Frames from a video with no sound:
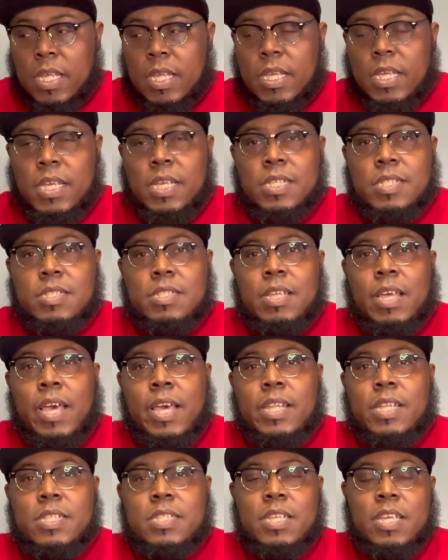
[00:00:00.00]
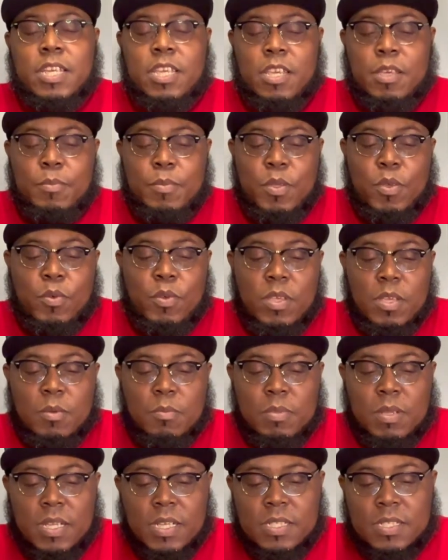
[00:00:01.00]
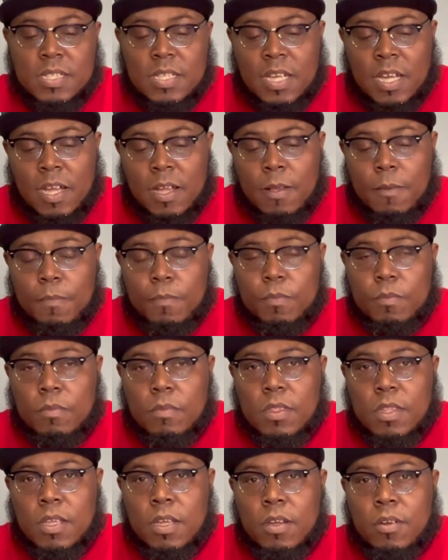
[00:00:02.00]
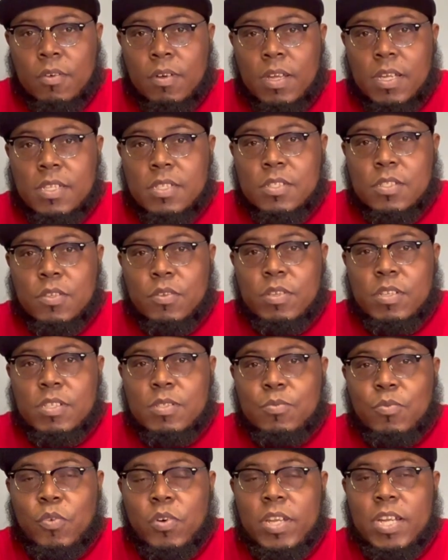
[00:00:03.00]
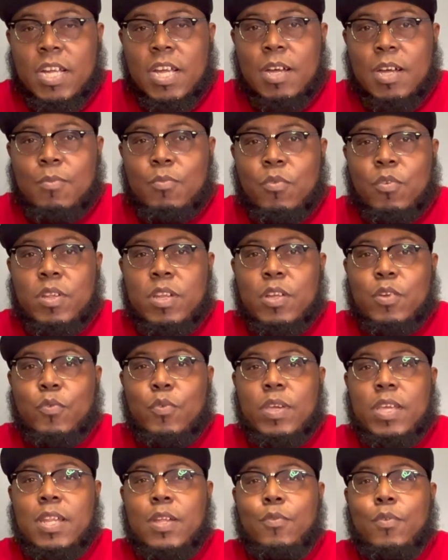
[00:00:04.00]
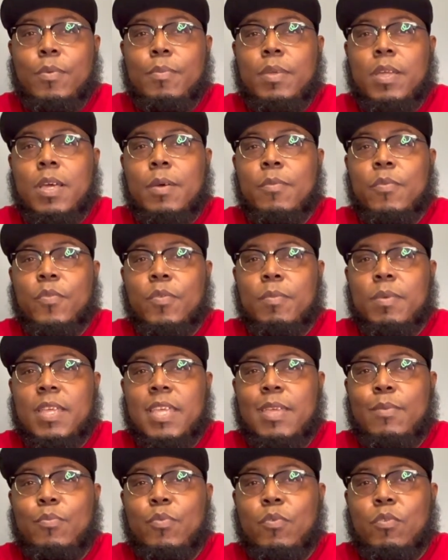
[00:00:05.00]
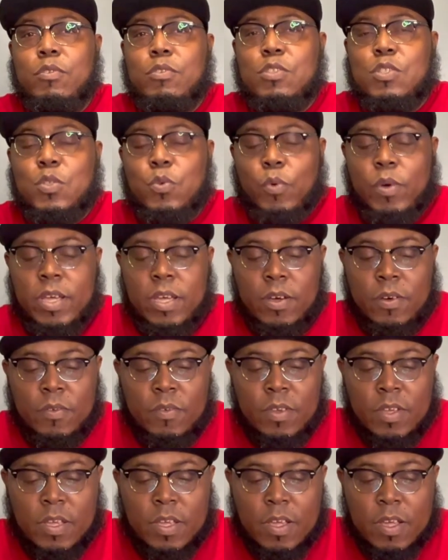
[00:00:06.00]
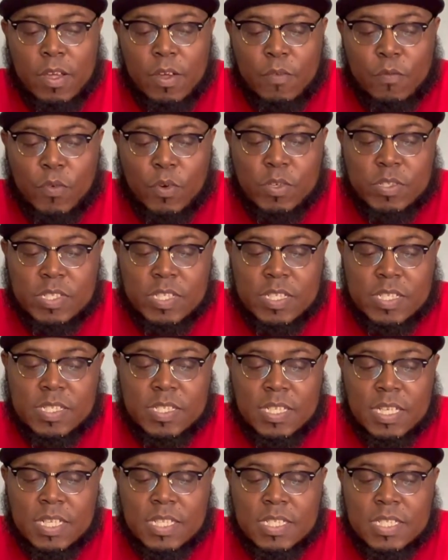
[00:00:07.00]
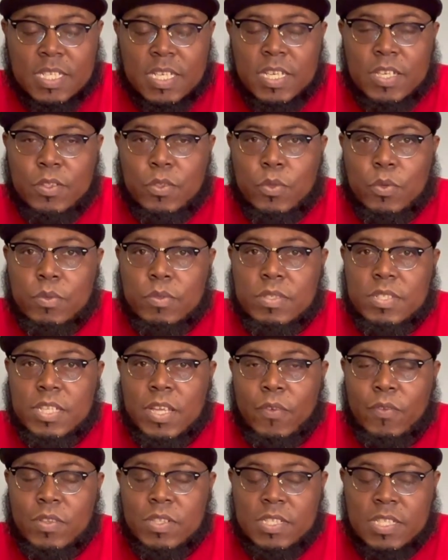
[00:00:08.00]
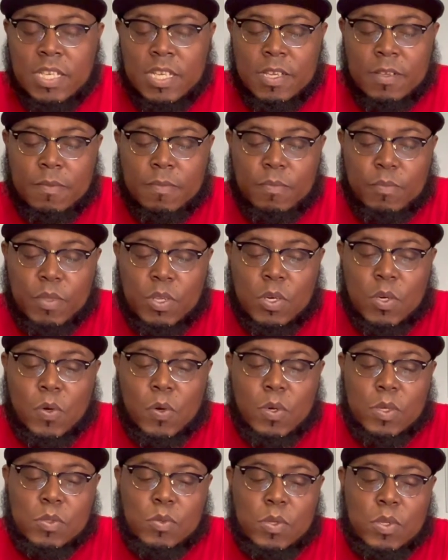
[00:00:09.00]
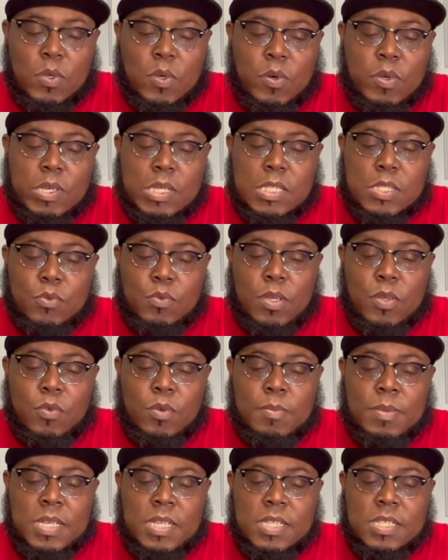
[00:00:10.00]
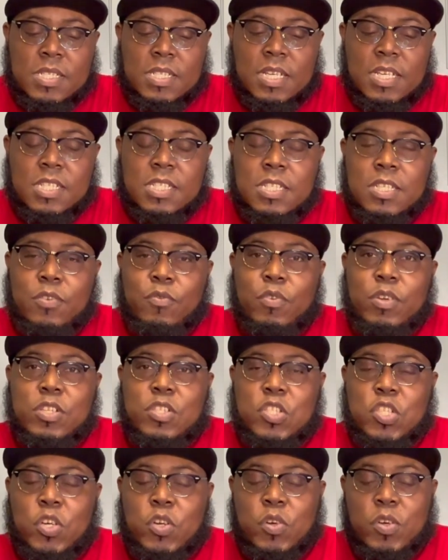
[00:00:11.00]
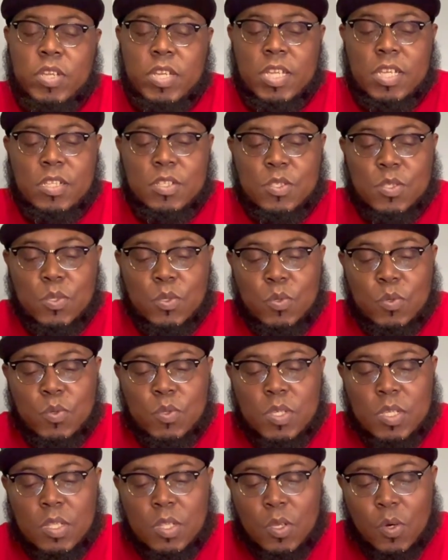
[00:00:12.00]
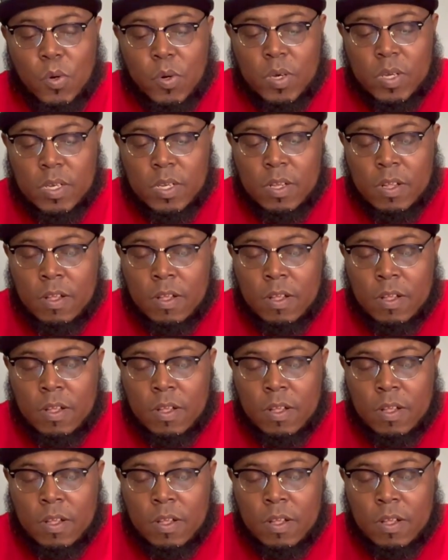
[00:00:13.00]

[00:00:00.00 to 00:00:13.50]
It's time to take communion. Bless God. All right, so this morning, our morning reading will be coming from Hebrews 12, verses 16 through 17. But of course, we know in this week we've been discussing returning to the Lord.